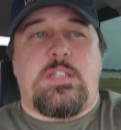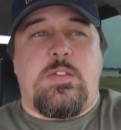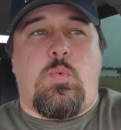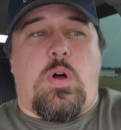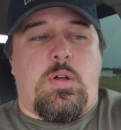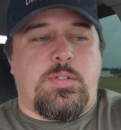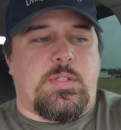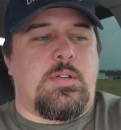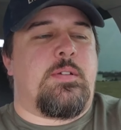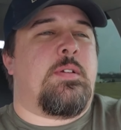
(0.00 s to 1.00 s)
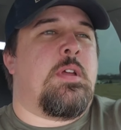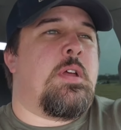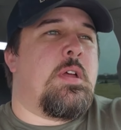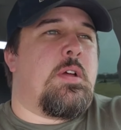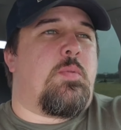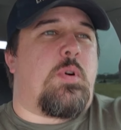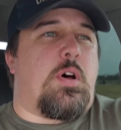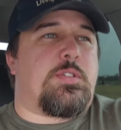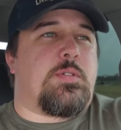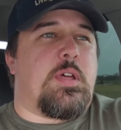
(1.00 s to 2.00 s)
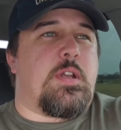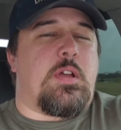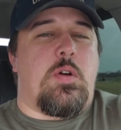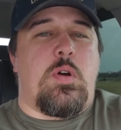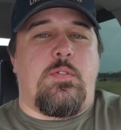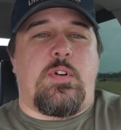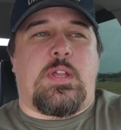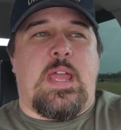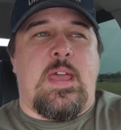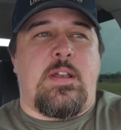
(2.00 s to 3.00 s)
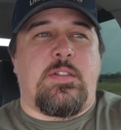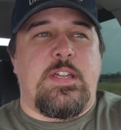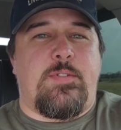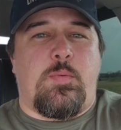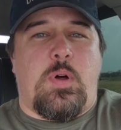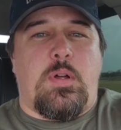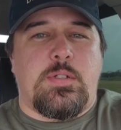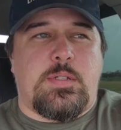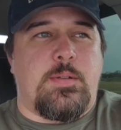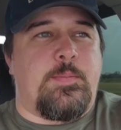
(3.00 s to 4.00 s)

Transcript: walls. We're also going to go over cantilever walls,